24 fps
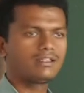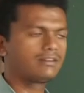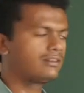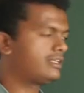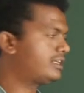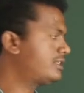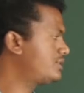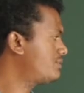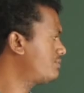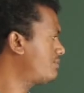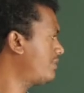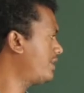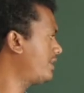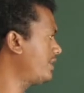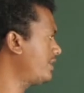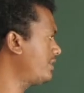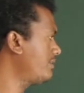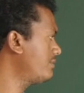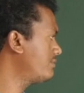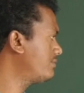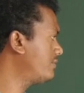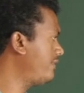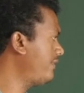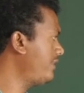That's
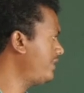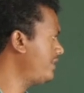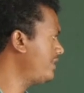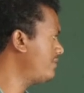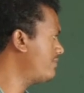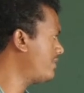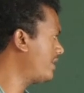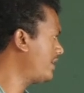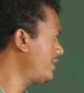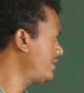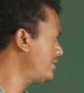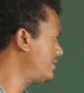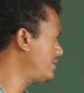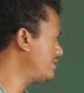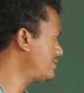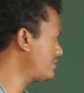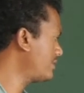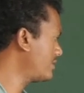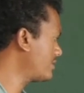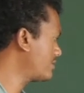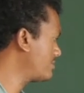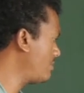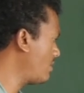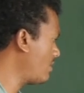why we will divide this
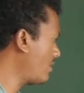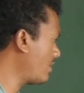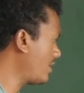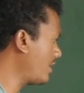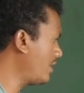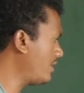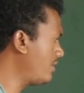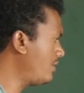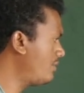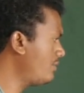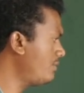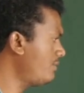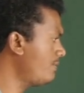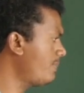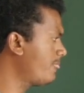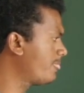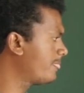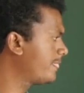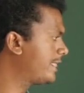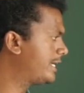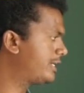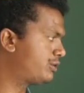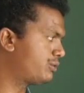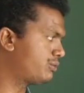S block
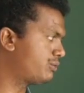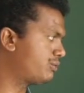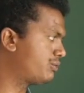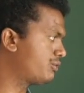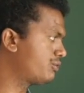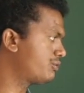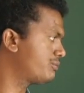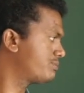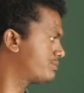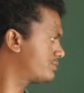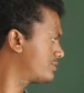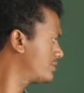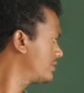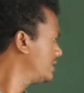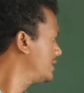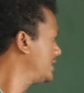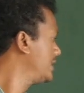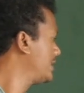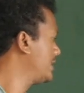into 2 groups.